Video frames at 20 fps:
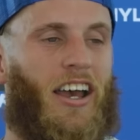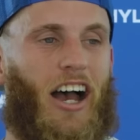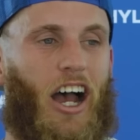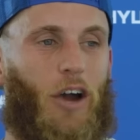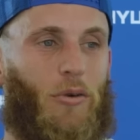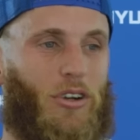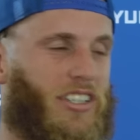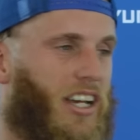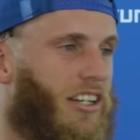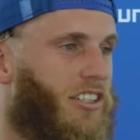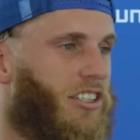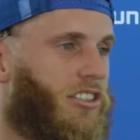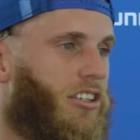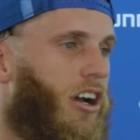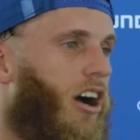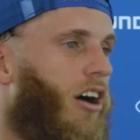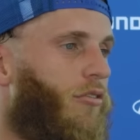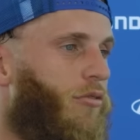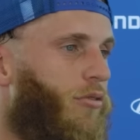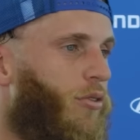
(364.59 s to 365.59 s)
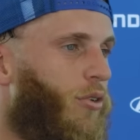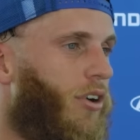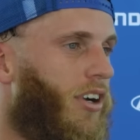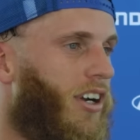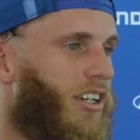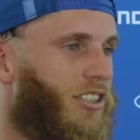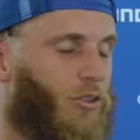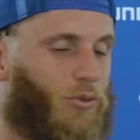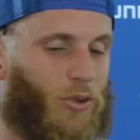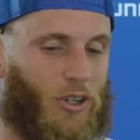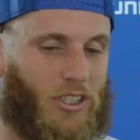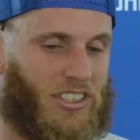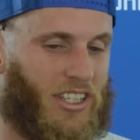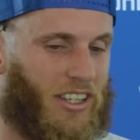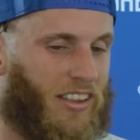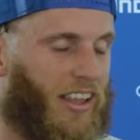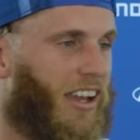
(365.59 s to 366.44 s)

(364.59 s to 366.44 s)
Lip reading: I wish I'd just gone for it. Because the worst thing